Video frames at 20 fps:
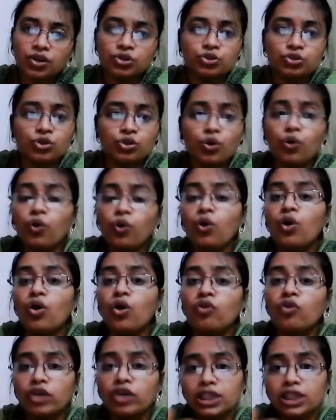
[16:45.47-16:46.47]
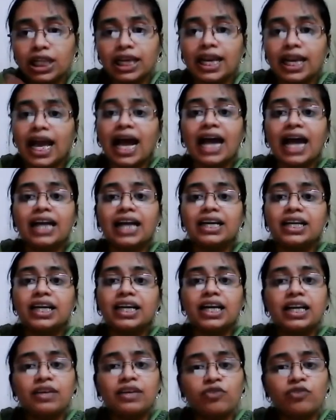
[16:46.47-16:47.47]
So for the land,
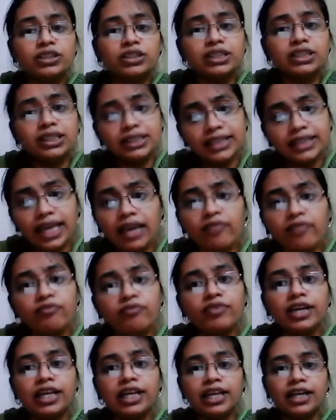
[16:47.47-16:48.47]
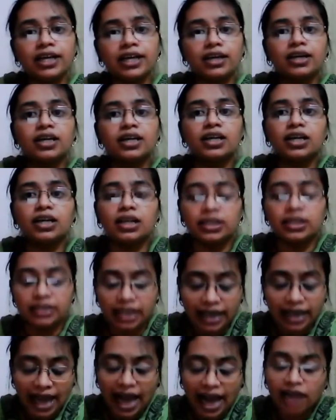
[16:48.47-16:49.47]
it was the same feeling.
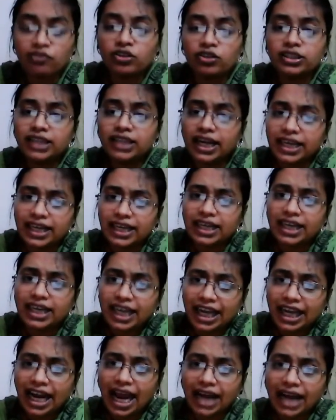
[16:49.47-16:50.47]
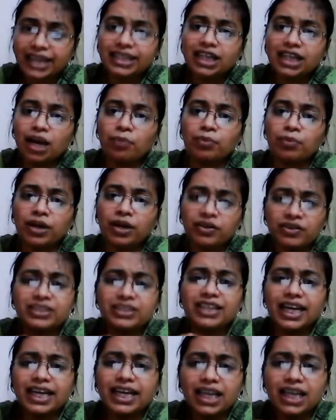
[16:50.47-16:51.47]
The land was getting cracked up, it was
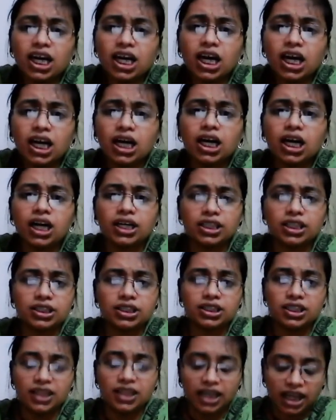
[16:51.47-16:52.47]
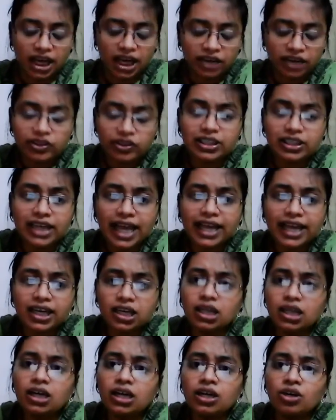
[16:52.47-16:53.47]
getting hurt, it was like
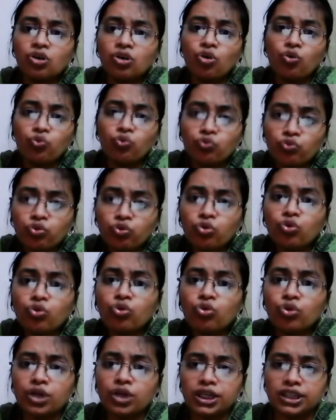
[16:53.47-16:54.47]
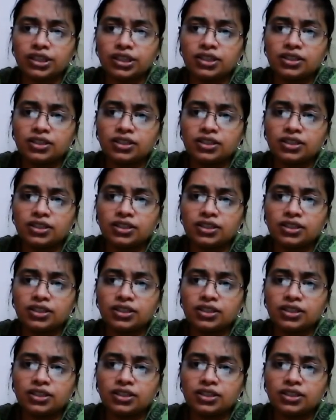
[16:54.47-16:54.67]
a wound.